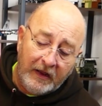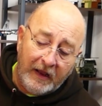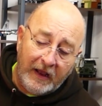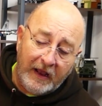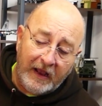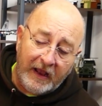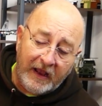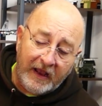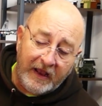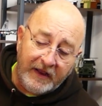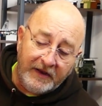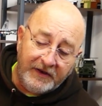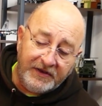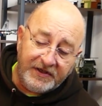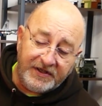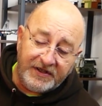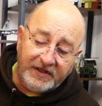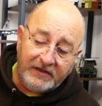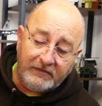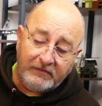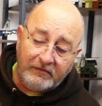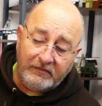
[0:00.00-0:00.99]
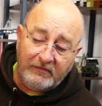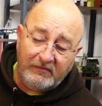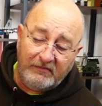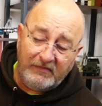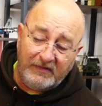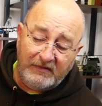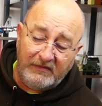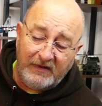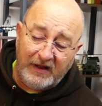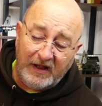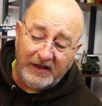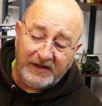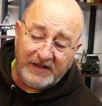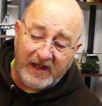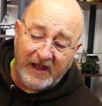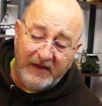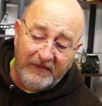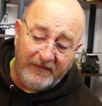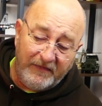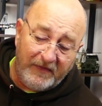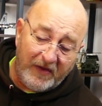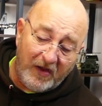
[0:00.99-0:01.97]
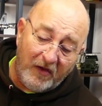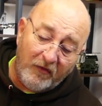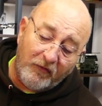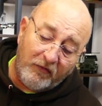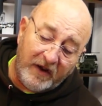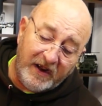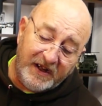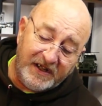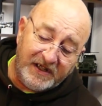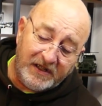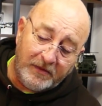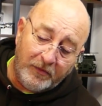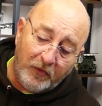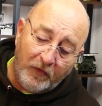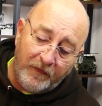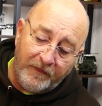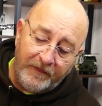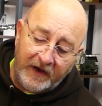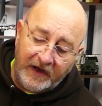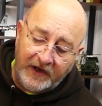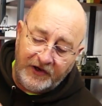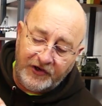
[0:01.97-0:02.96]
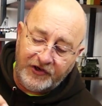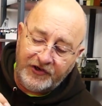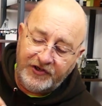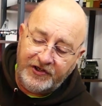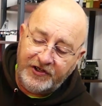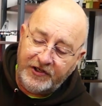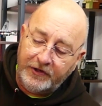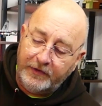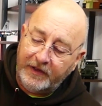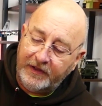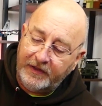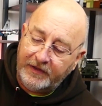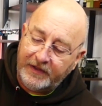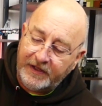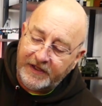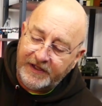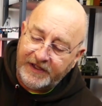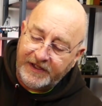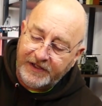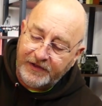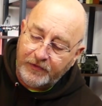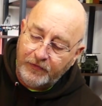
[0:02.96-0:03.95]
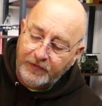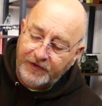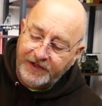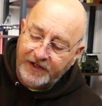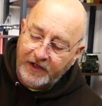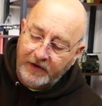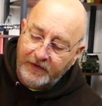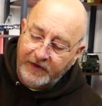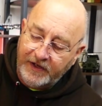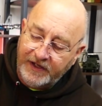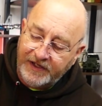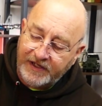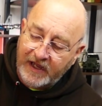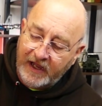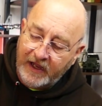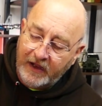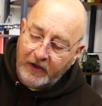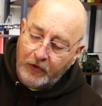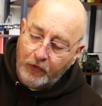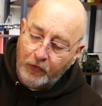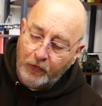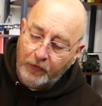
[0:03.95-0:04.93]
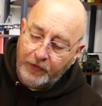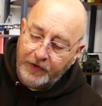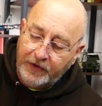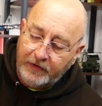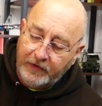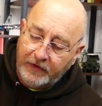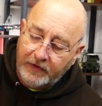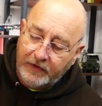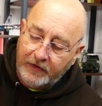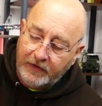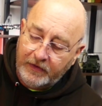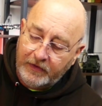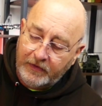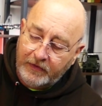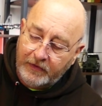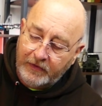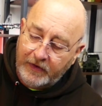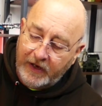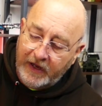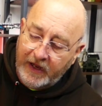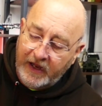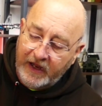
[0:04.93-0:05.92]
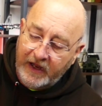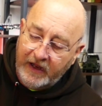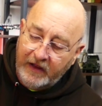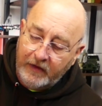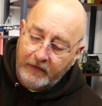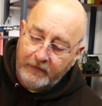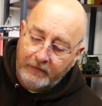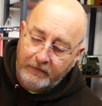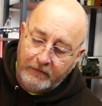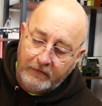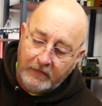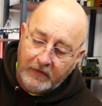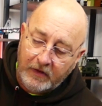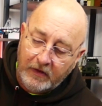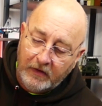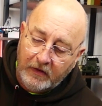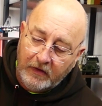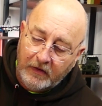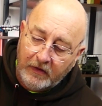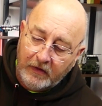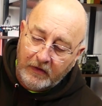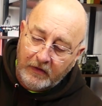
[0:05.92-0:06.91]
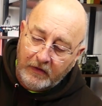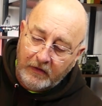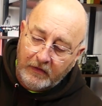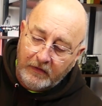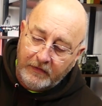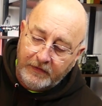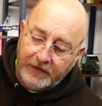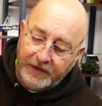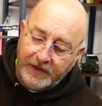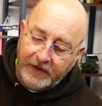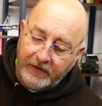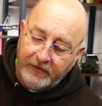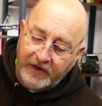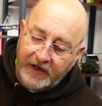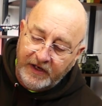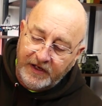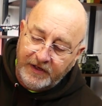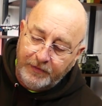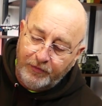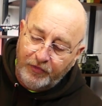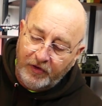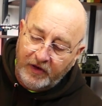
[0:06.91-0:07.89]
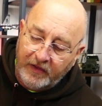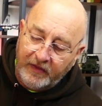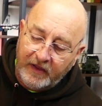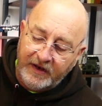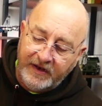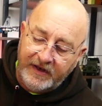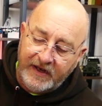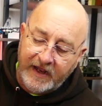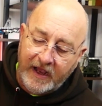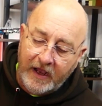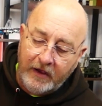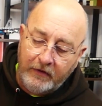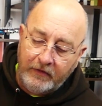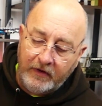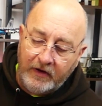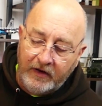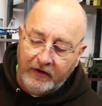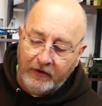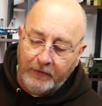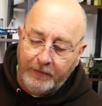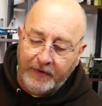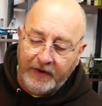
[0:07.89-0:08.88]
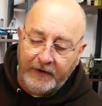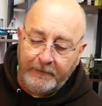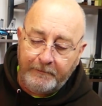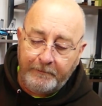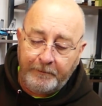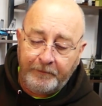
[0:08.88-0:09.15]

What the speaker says: and does give a reasonable finish to it. This is also angled here. You need to bring that down a little bit.